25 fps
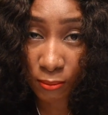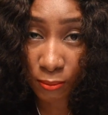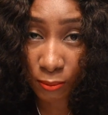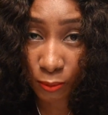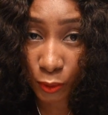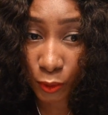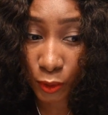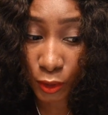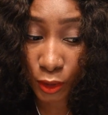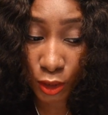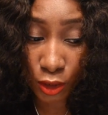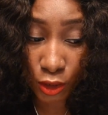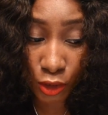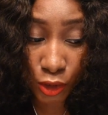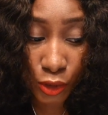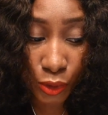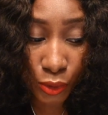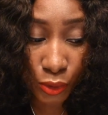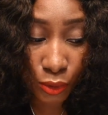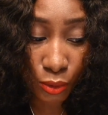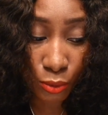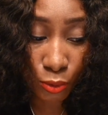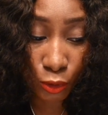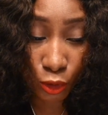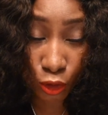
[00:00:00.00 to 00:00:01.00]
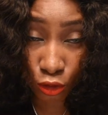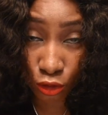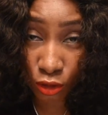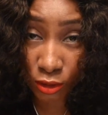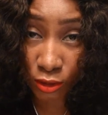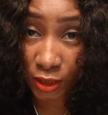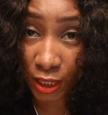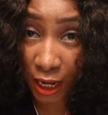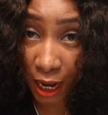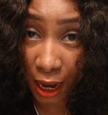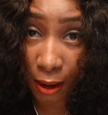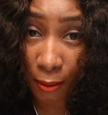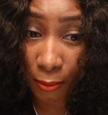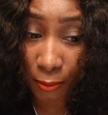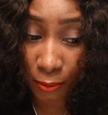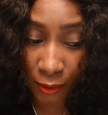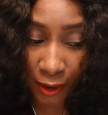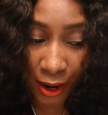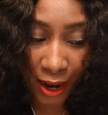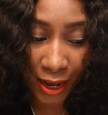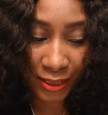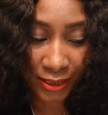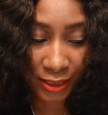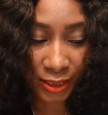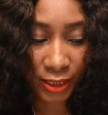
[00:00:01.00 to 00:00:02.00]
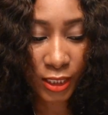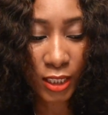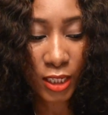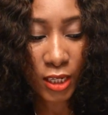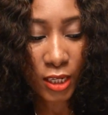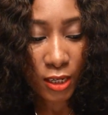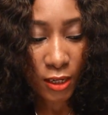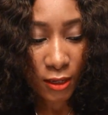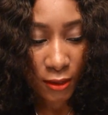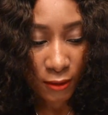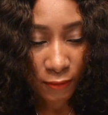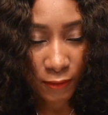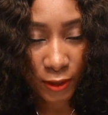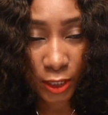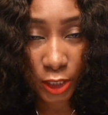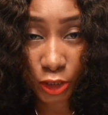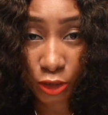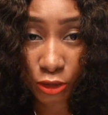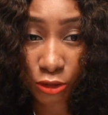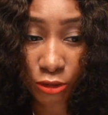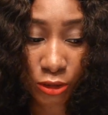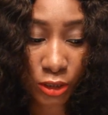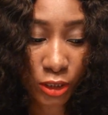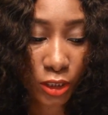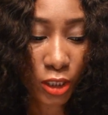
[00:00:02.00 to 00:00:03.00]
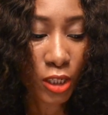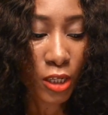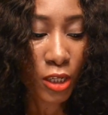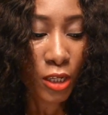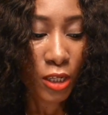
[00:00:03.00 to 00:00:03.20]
product too, good car brand, very good.